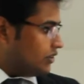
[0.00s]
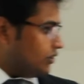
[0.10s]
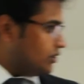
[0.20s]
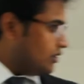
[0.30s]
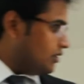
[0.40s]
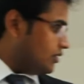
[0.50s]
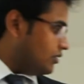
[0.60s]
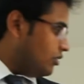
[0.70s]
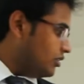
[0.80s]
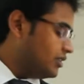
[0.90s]
chosen
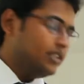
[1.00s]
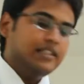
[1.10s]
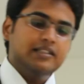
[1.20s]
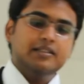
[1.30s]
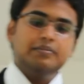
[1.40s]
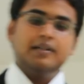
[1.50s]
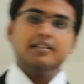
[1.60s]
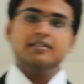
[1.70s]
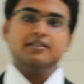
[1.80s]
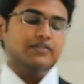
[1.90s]
cost leadership
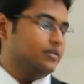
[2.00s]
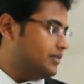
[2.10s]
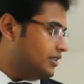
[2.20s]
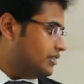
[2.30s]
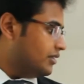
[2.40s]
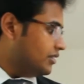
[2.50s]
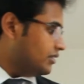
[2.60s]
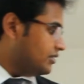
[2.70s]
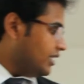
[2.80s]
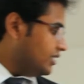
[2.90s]
as the firm's
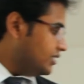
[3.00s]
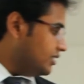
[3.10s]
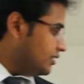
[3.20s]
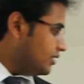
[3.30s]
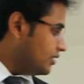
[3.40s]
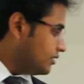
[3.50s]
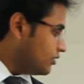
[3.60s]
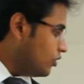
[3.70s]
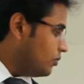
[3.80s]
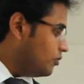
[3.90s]
strategy. The
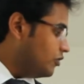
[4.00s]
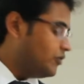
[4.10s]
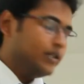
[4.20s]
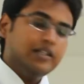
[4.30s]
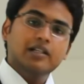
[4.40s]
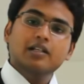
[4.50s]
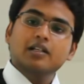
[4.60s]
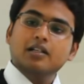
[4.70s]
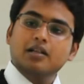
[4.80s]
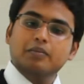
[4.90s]
scope would be
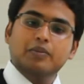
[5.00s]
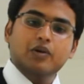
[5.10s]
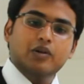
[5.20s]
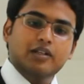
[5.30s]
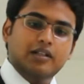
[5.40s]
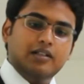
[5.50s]
a broad